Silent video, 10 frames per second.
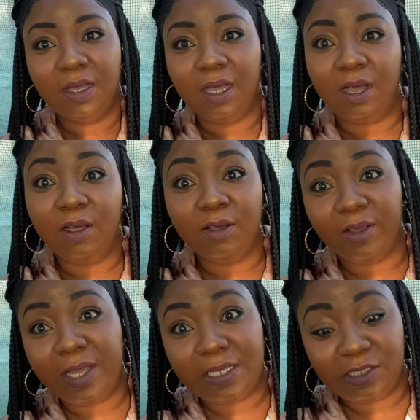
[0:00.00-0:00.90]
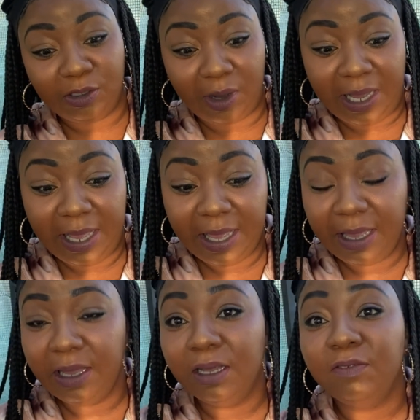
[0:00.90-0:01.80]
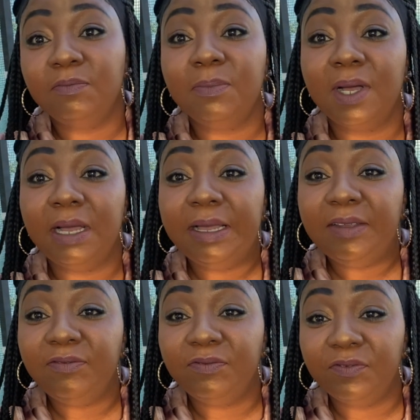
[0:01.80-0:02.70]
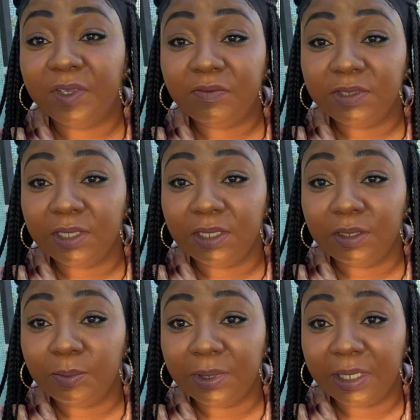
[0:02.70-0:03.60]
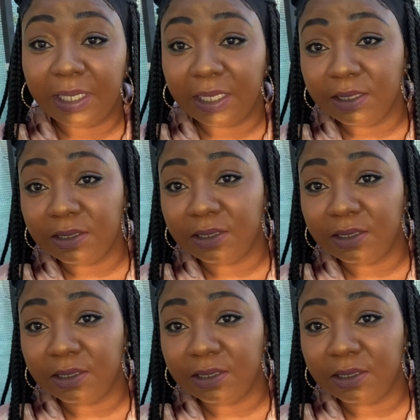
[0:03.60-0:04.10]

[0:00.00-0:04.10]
All right, so I have my 15 plants.